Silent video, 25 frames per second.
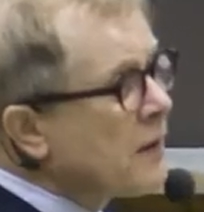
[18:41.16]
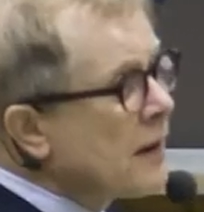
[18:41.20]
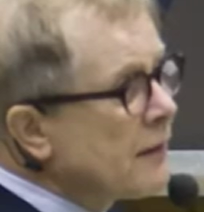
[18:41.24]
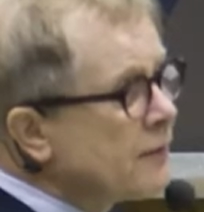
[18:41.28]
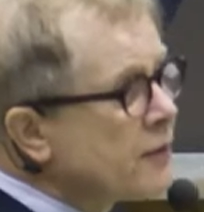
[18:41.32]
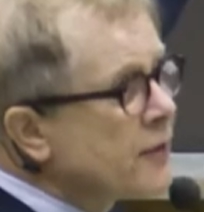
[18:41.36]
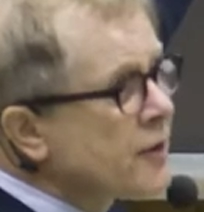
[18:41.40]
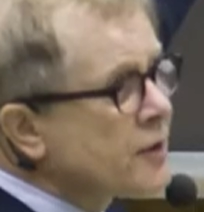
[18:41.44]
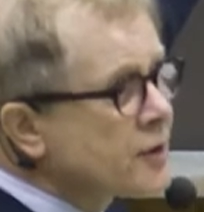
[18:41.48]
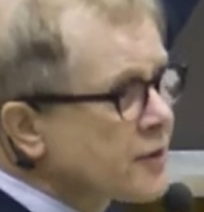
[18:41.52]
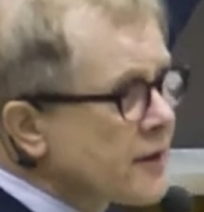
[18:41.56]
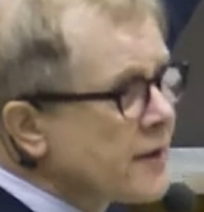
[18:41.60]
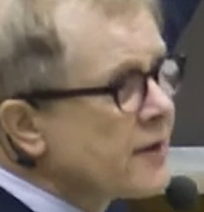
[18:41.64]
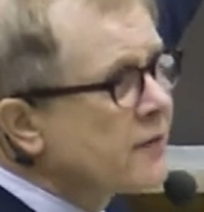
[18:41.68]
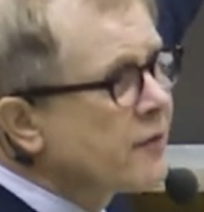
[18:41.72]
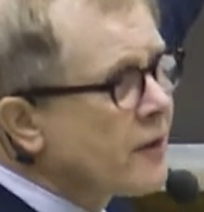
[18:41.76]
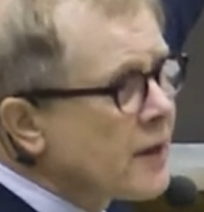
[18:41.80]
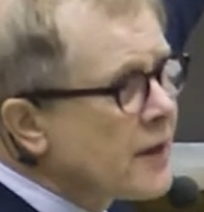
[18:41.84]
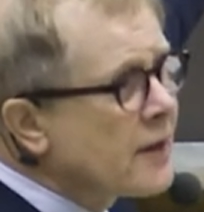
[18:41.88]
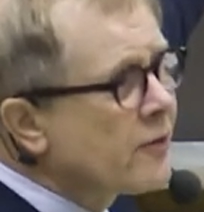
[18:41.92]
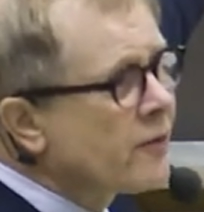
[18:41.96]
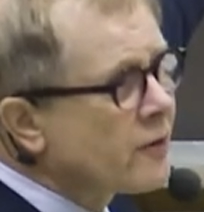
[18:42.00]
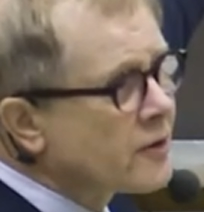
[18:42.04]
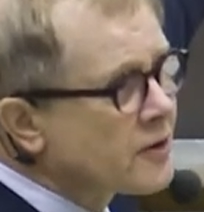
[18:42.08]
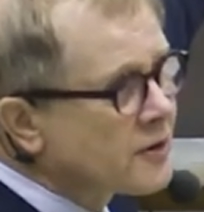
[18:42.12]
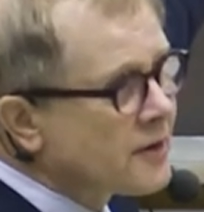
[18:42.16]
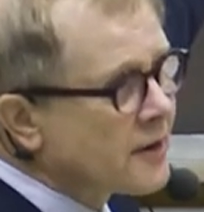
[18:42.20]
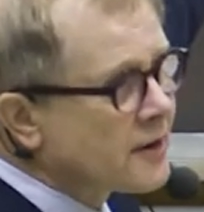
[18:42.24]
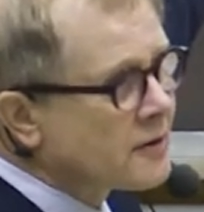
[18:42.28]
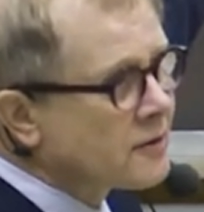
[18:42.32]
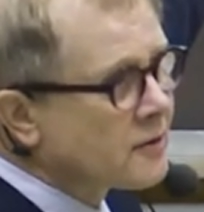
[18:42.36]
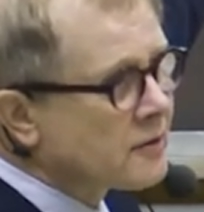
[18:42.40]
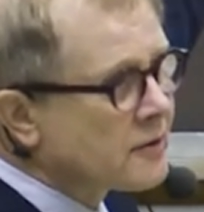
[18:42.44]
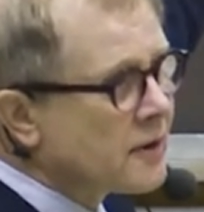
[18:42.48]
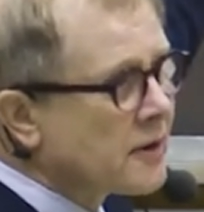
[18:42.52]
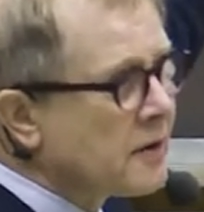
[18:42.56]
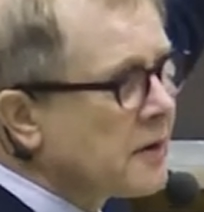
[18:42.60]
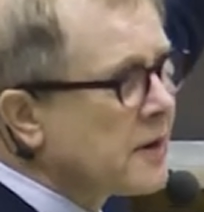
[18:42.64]
leverage the infrastructure,
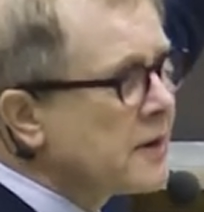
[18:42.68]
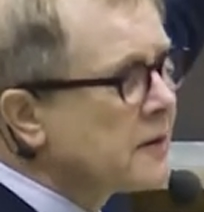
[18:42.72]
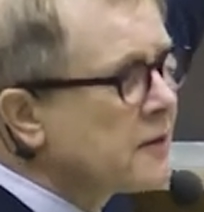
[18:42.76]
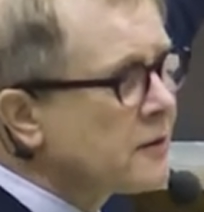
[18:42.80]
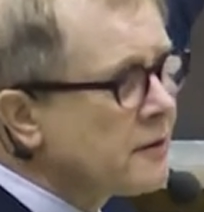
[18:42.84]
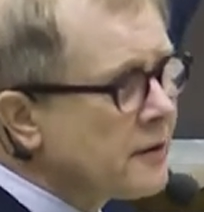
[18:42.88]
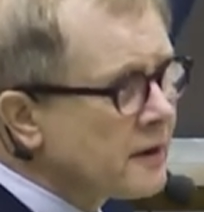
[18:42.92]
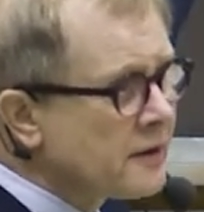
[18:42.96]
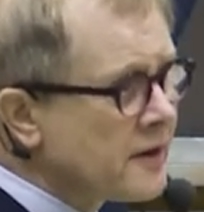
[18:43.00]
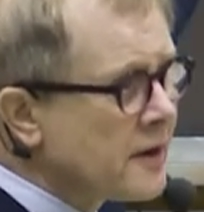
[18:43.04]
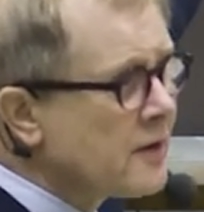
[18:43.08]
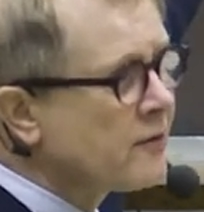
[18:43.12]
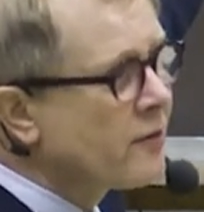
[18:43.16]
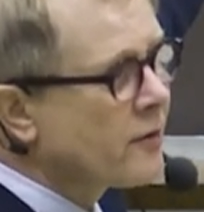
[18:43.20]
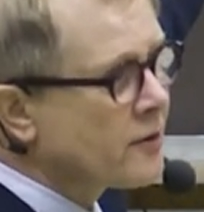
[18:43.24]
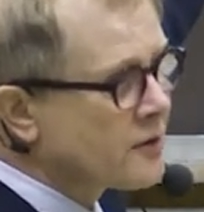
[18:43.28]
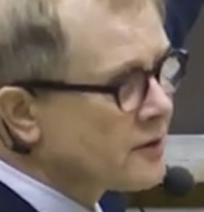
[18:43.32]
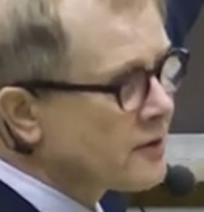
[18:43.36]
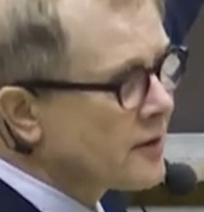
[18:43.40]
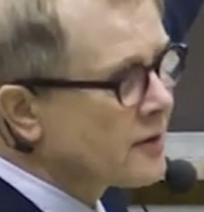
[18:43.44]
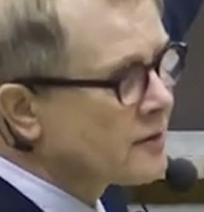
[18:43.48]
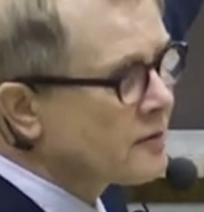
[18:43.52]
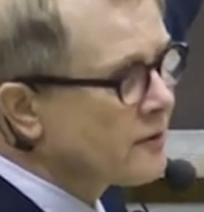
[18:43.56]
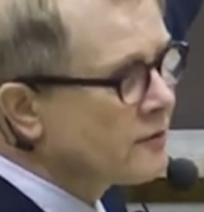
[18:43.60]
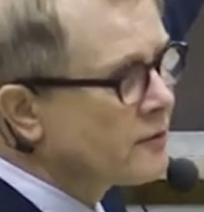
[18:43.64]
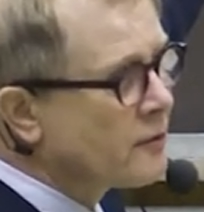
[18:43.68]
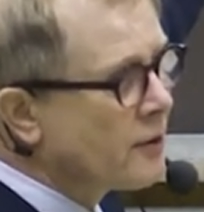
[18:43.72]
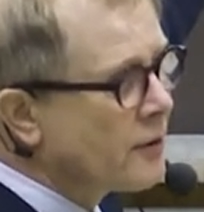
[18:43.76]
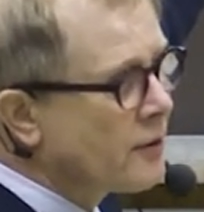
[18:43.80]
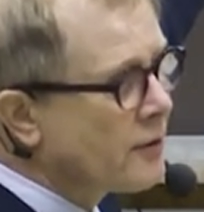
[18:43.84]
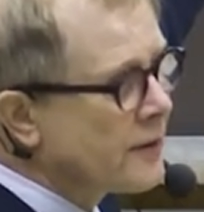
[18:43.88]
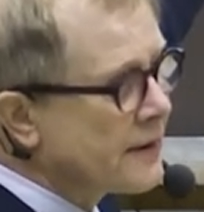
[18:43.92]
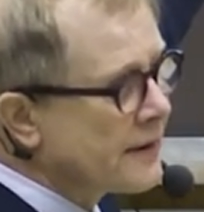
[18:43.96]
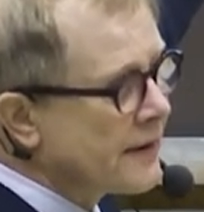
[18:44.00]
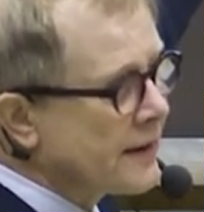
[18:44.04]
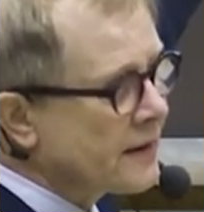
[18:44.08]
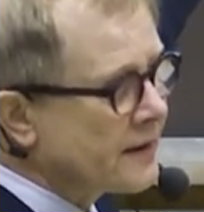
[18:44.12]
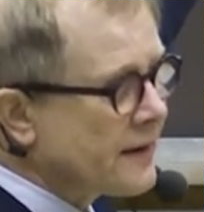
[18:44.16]
the internet infrastructure for
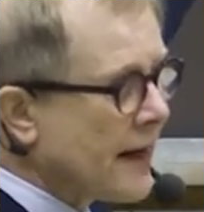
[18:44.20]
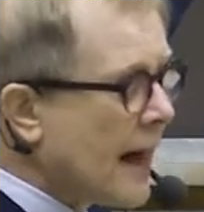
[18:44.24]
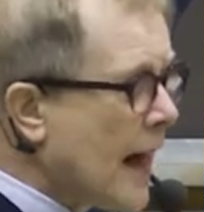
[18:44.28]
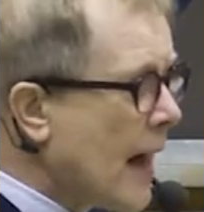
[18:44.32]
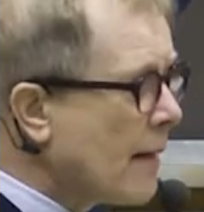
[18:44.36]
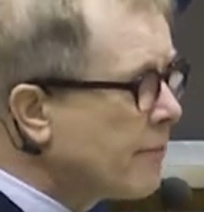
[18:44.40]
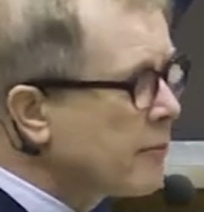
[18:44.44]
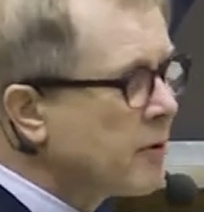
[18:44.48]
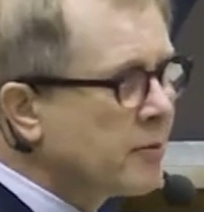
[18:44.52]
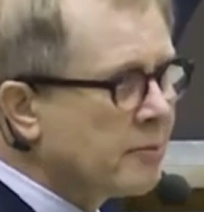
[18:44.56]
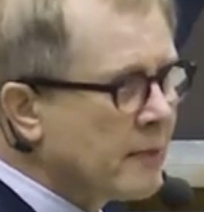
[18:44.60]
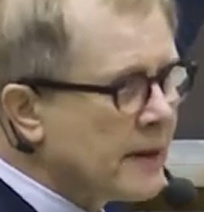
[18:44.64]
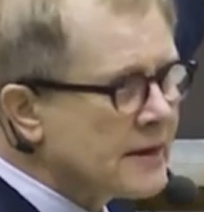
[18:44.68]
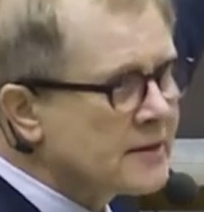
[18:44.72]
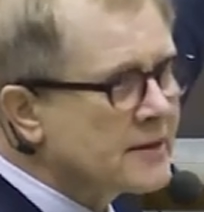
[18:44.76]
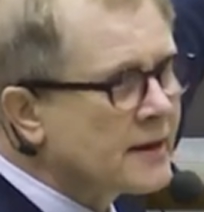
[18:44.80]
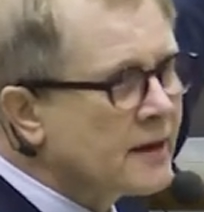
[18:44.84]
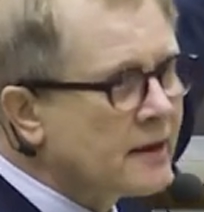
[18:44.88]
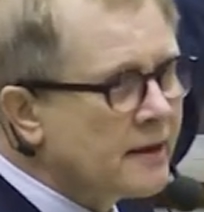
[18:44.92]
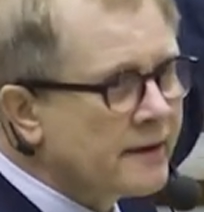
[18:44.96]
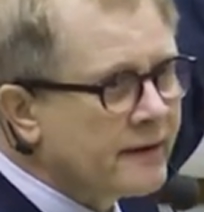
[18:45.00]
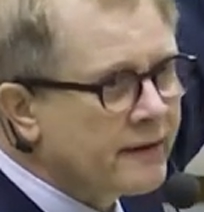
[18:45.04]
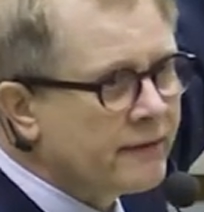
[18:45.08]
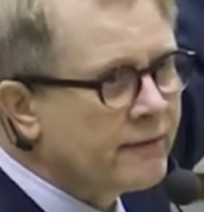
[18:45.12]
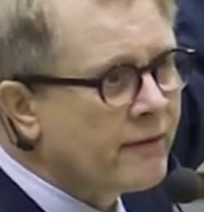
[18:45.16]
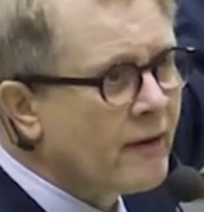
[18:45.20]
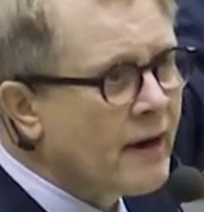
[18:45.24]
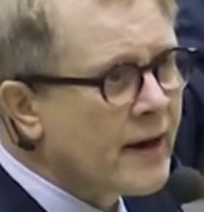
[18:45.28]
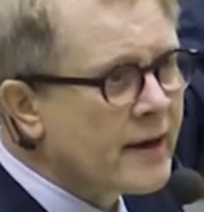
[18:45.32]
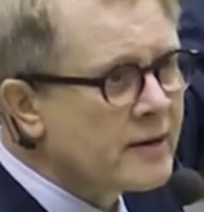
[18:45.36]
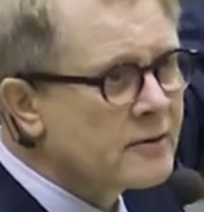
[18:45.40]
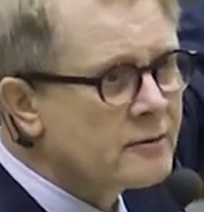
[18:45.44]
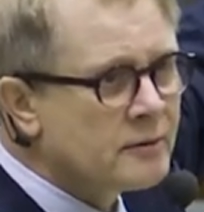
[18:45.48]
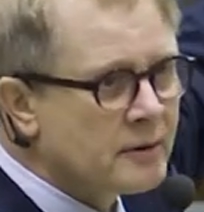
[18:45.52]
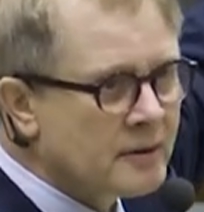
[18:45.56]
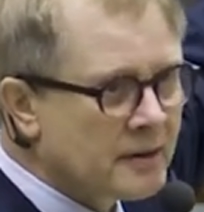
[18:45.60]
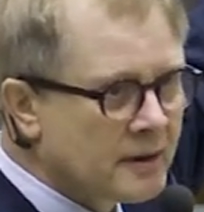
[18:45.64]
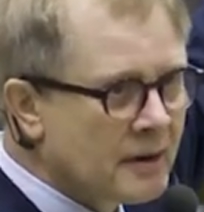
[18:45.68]
doing that. The app basically defines
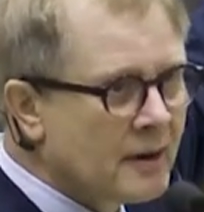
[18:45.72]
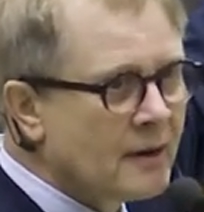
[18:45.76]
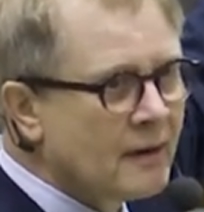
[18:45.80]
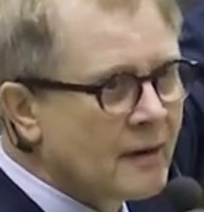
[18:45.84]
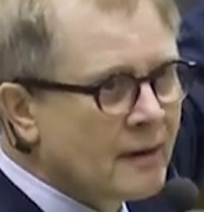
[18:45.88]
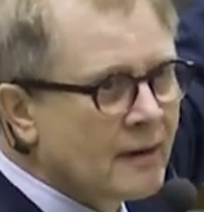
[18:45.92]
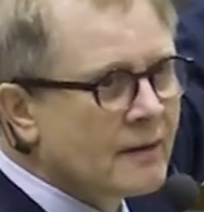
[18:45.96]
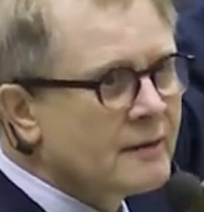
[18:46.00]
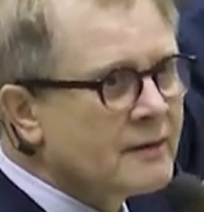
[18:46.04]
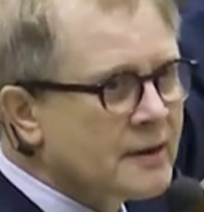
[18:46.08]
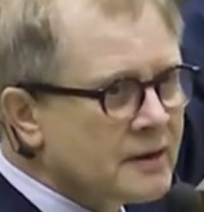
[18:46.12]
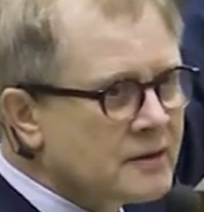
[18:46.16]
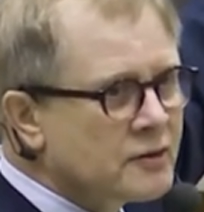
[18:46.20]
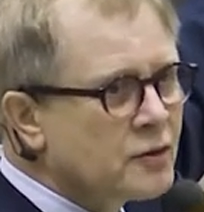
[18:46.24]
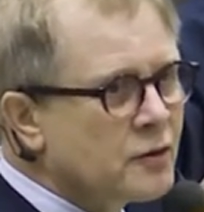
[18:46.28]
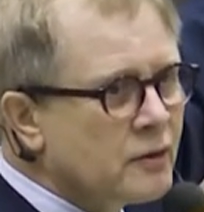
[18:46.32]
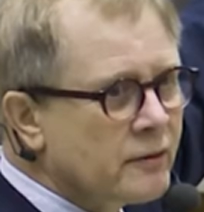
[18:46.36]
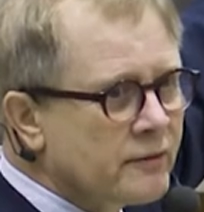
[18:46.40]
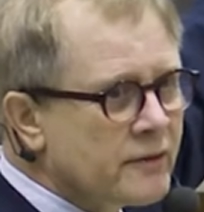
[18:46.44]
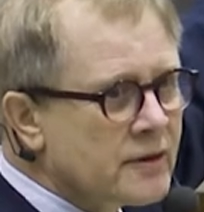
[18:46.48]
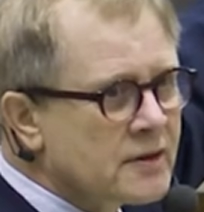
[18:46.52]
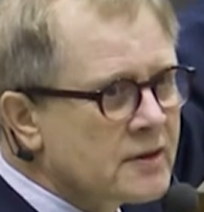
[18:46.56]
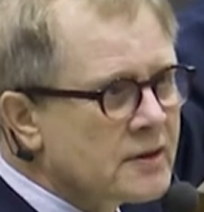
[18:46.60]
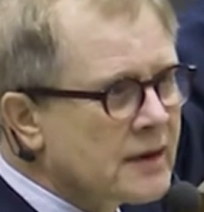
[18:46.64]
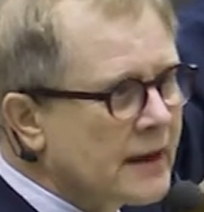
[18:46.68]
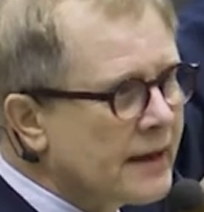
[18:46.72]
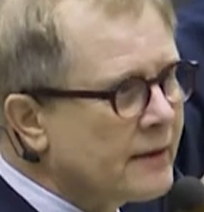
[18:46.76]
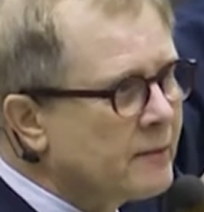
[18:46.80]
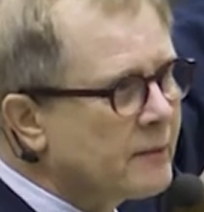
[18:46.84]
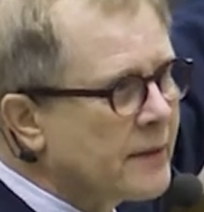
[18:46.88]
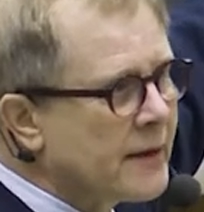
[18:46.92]
the service, and